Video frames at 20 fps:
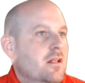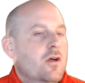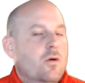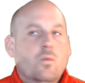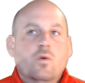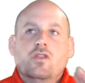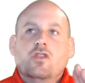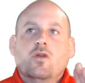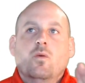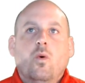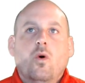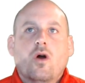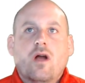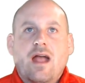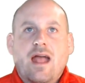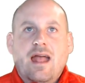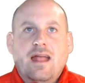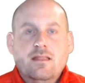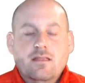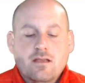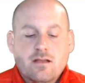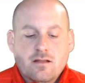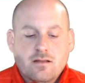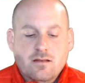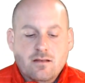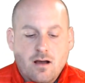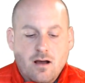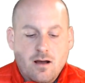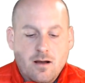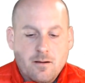When the war
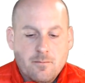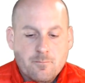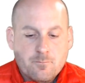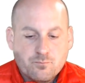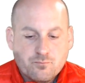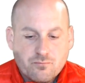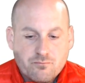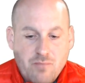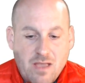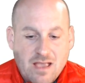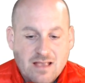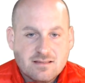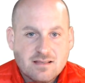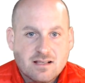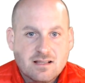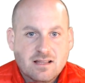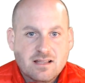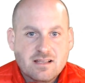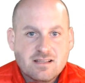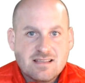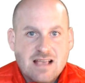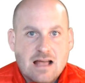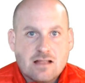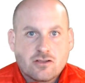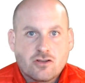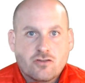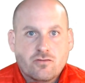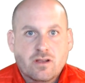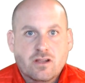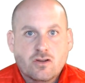ended, basically
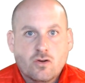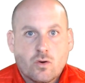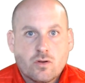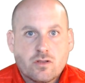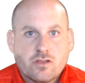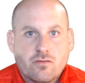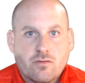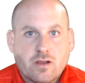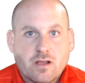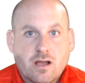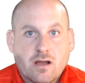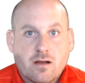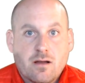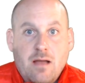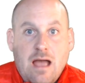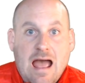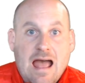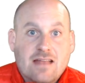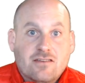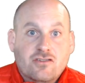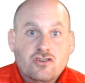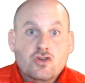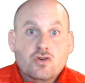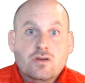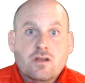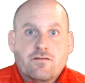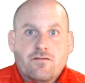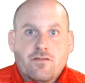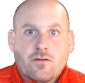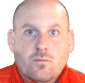South Korea and North Korea had two
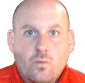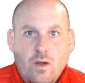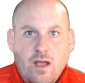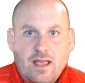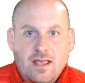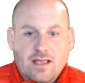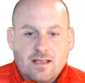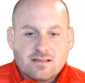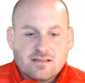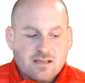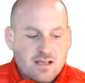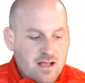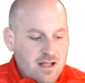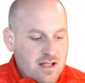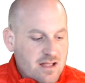different ways.